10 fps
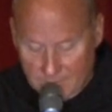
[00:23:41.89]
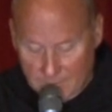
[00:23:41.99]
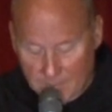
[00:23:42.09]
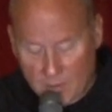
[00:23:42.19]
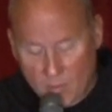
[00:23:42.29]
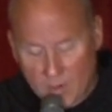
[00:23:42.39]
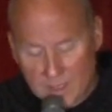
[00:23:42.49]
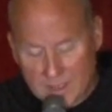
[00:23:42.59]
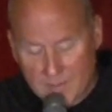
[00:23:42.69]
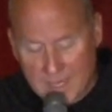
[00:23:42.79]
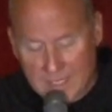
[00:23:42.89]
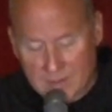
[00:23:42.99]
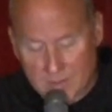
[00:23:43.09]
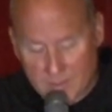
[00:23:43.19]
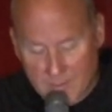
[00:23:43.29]
But what the
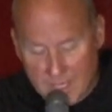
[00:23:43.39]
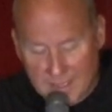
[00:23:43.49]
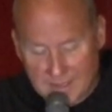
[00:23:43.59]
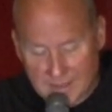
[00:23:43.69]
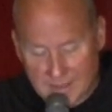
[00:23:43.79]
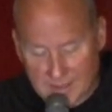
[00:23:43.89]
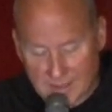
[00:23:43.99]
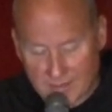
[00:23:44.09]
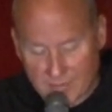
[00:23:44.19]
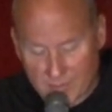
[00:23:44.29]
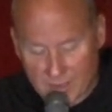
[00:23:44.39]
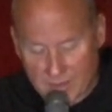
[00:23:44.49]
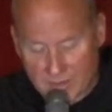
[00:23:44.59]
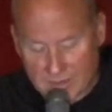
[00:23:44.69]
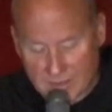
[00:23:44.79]
Mass reminds us of,
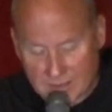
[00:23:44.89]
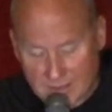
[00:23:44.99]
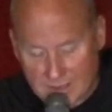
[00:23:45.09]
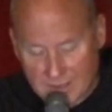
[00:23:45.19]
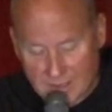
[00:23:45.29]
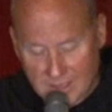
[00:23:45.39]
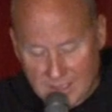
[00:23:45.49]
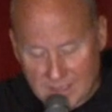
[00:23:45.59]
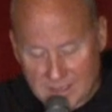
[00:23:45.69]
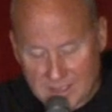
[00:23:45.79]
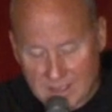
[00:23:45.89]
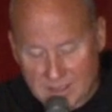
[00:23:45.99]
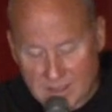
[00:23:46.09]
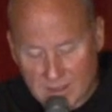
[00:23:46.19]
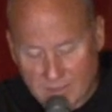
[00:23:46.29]
brothers, is
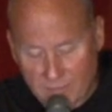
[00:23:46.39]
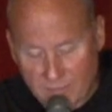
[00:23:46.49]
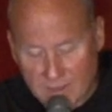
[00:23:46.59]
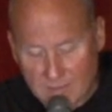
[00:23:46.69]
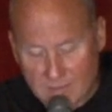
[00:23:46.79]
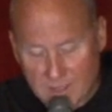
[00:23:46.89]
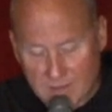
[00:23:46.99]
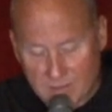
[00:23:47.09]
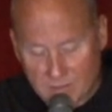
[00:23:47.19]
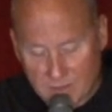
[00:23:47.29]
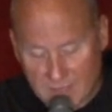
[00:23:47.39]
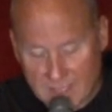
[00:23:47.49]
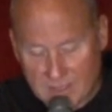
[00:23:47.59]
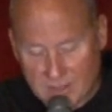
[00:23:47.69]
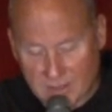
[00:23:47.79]
this fundamental
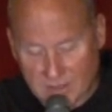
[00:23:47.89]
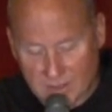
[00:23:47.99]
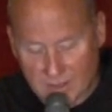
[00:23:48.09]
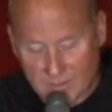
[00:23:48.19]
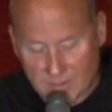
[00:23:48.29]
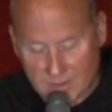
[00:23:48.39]
relationship